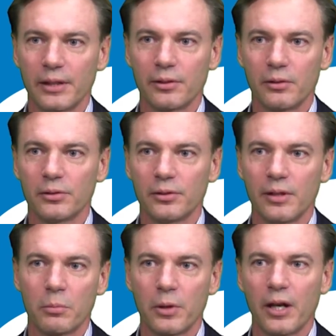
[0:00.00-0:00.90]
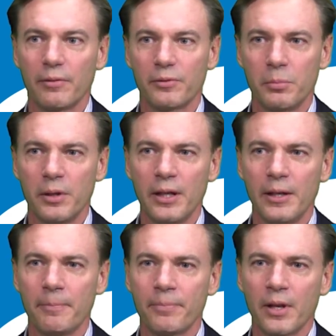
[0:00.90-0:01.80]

it also that we have to be